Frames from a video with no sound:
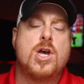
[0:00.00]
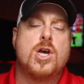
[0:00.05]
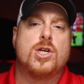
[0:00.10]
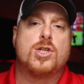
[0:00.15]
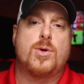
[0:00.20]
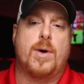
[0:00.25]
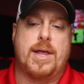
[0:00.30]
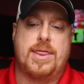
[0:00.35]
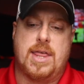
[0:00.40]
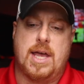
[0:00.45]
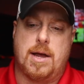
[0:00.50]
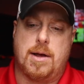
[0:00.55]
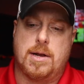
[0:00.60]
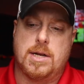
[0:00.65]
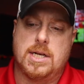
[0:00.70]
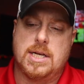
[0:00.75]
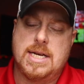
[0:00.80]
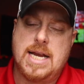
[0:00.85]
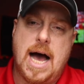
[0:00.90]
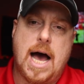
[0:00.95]
So I think
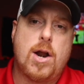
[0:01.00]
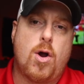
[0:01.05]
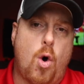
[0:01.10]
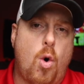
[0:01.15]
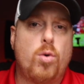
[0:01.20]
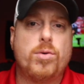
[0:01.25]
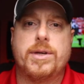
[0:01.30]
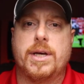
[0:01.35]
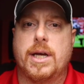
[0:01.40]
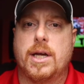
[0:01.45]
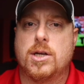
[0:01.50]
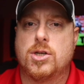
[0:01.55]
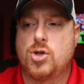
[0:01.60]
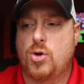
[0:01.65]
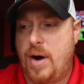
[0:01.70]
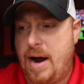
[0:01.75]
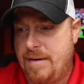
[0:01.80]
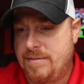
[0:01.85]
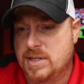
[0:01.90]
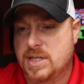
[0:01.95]
not only
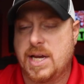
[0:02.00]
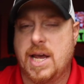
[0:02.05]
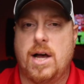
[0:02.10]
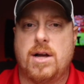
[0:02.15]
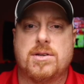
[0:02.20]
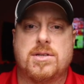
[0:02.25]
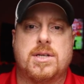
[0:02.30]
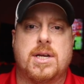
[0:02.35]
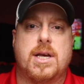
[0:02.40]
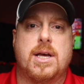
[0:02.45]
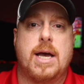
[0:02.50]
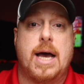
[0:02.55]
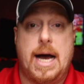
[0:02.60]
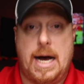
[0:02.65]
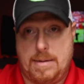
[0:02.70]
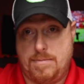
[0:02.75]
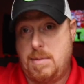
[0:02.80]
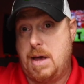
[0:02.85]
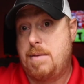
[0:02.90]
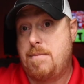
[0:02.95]
Travis Kelce,
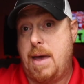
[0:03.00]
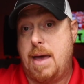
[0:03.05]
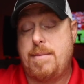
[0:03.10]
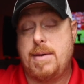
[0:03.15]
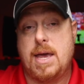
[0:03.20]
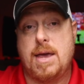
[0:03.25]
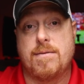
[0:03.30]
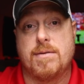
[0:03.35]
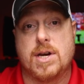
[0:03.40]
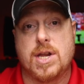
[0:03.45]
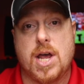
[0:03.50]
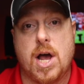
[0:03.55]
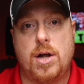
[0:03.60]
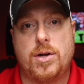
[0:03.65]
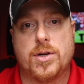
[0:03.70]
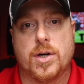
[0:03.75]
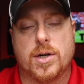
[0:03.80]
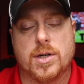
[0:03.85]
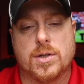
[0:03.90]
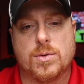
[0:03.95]
and maybe even
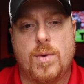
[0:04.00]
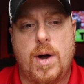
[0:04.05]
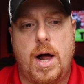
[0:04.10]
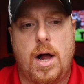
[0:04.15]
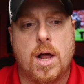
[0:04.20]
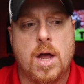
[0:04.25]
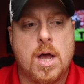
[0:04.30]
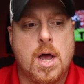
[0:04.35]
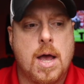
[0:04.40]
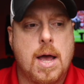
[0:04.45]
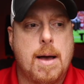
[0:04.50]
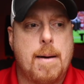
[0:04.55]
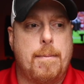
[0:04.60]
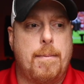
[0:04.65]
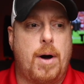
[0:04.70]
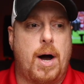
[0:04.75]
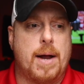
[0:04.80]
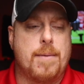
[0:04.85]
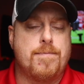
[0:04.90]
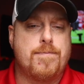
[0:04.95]
Yelder as well,
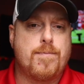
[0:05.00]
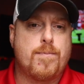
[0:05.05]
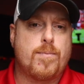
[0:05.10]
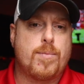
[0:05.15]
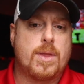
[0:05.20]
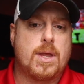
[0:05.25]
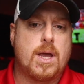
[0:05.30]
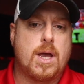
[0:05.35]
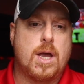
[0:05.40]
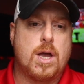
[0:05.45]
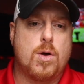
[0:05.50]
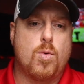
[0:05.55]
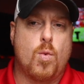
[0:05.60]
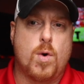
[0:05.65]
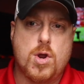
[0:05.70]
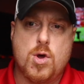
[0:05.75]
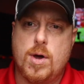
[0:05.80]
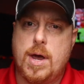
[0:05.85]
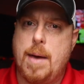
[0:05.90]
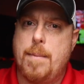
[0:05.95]
but
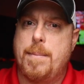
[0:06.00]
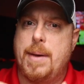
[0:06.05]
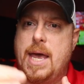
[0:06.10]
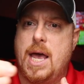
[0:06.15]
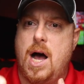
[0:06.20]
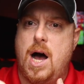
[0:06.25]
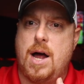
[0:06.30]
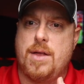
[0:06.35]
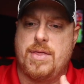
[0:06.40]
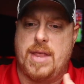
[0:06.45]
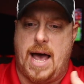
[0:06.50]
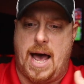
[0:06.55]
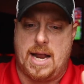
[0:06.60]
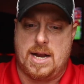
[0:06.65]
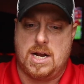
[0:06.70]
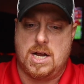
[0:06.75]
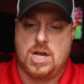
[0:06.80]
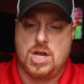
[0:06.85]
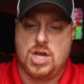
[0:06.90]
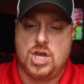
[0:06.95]
when you get beyond
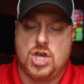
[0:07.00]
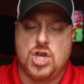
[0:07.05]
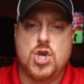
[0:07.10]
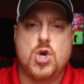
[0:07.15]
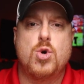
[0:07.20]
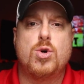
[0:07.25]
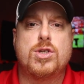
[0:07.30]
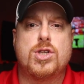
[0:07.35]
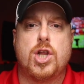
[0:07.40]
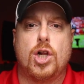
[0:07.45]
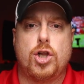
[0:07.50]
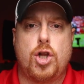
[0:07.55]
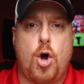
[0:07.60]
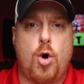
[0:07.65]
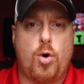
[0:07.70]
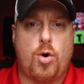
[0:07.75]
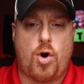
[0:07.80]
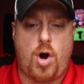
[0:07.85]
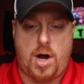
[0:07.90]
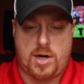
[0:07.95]
that, use the
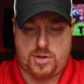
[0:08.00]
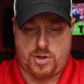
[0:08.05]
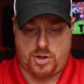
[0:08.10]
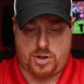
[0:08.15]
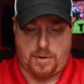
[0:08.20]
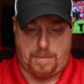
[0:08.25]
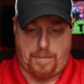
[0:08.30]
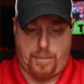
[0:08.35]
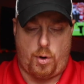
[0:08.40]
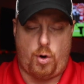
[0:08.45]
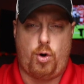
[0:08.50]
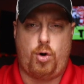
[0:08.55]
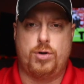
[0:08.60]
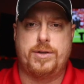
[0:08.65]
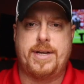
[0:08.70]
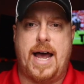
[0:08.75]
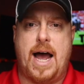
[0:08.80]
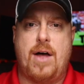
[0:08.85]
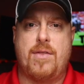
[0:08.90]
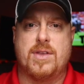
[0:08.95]
low crossers to pull
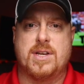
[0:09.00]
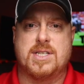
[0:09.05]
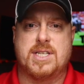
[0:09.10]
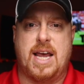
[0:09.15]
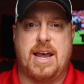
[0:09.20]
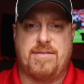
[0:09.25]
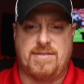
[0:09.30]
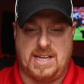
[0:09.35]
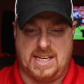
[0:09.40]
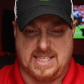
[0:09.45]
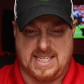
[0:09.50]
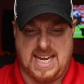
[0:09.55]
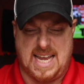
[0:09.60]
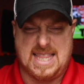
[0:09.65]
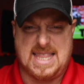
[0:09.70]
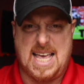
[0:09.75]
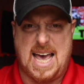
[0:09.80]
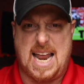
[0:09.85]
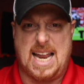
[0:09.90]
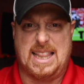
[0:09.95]
down the safeties,
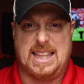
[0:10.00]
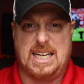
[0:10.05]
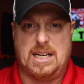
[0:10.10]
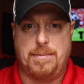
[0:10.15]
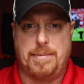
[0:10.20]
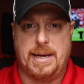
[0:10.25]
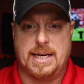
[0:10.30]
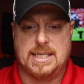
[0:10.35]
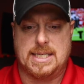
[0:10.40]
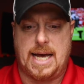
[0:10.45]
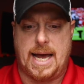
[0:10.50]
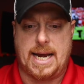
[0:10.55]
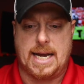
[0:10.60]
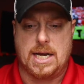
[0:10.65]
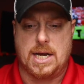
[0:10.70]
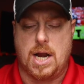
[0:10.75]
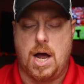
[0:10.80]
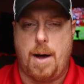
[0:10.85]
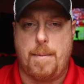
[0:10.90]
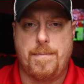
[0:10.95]
get that a little bit
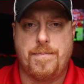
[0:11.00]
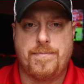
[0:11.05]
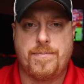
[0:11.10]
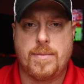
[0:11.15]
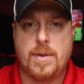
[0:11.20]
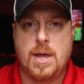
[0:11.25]
tightened up.